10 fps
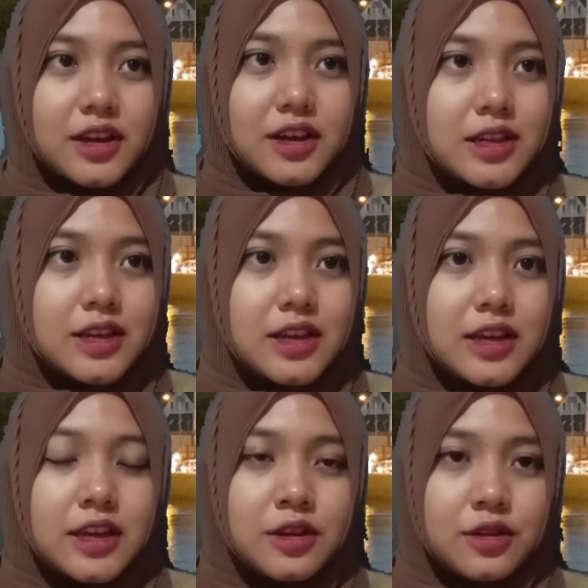
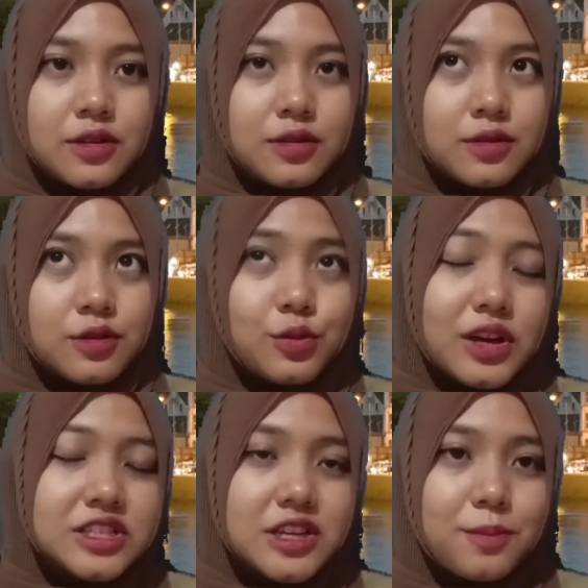NUIG
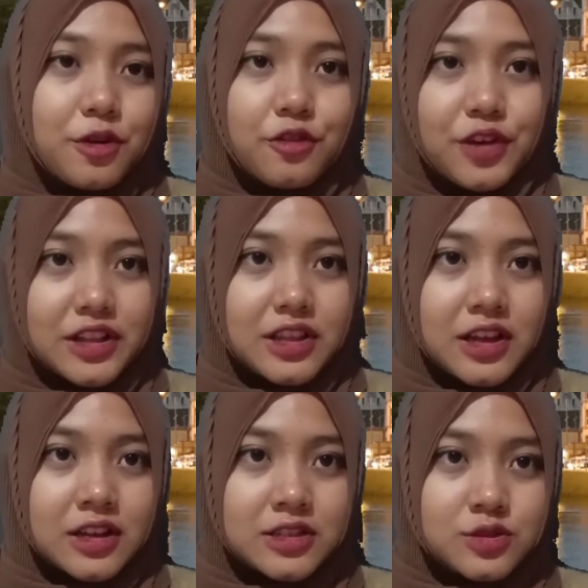provide us
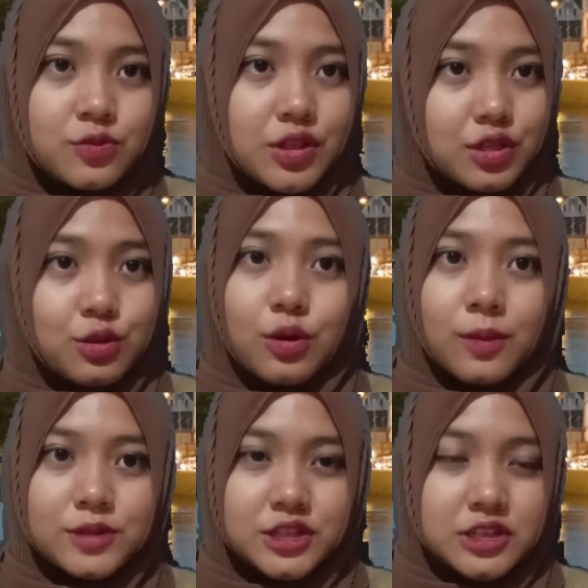with 2
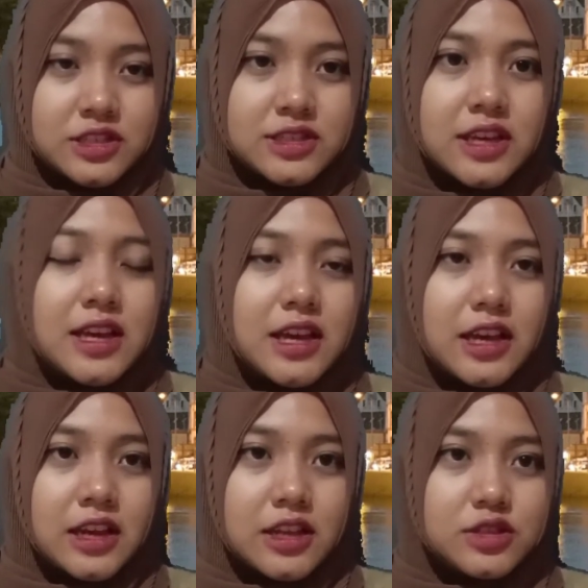options. It
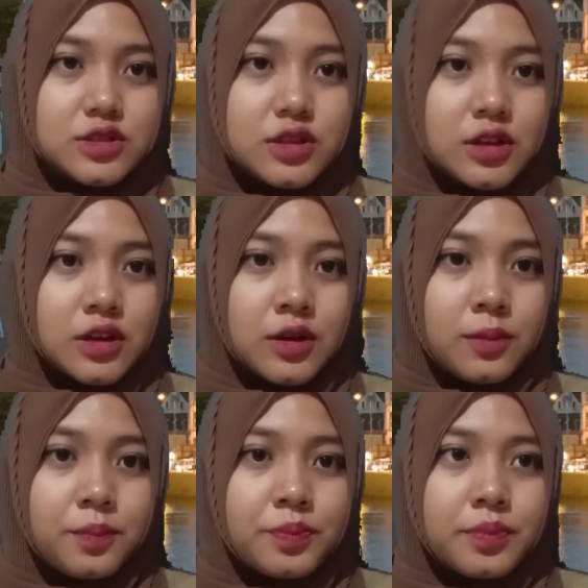is
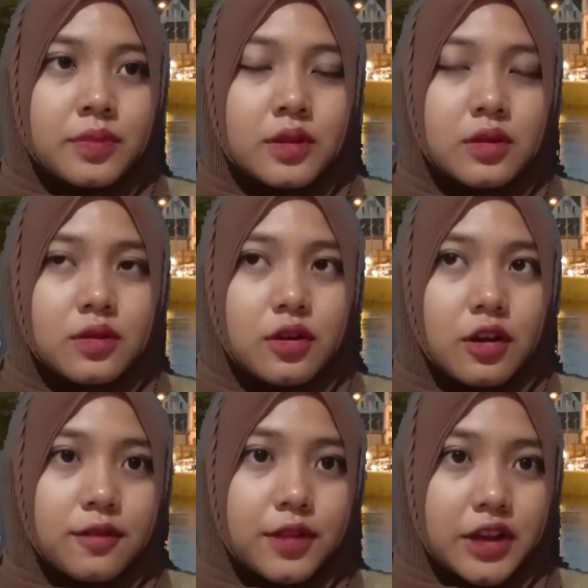offline
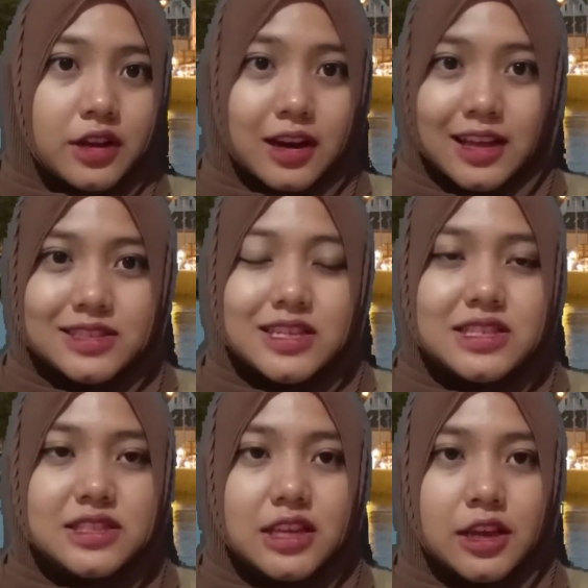classes and
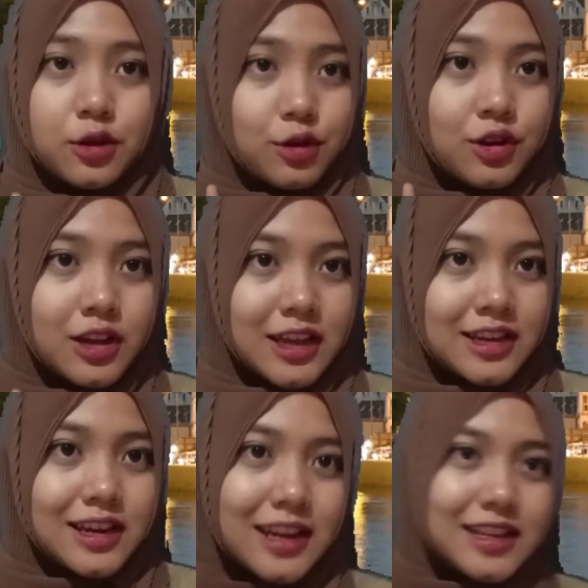online
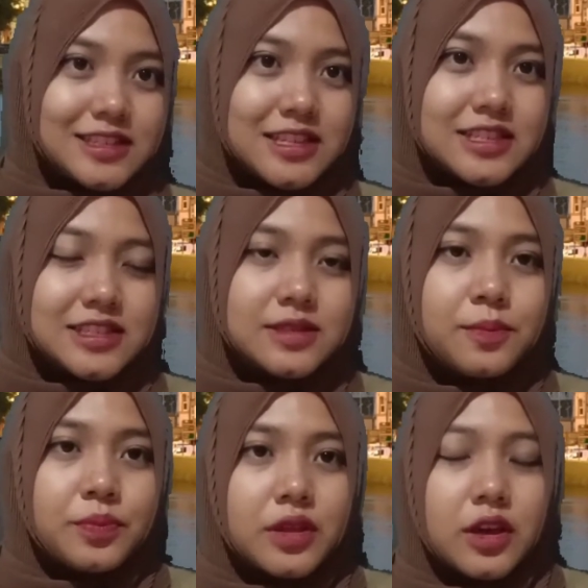classes, and
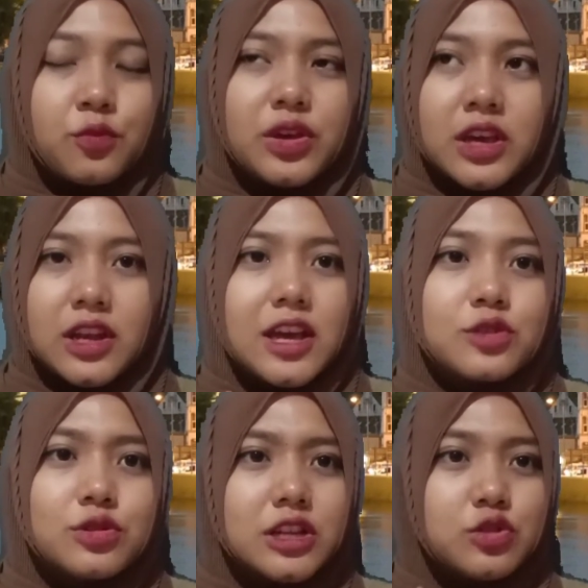we can actually do
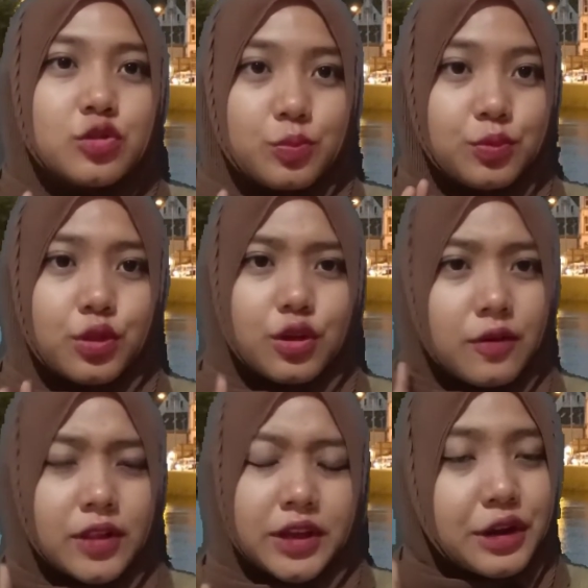both offline and
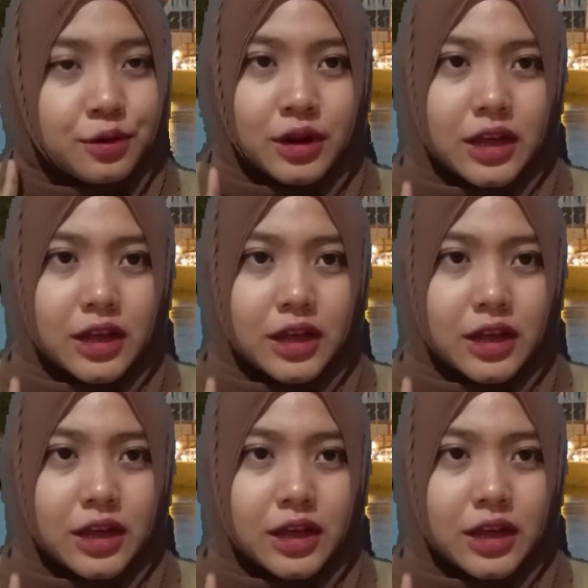online.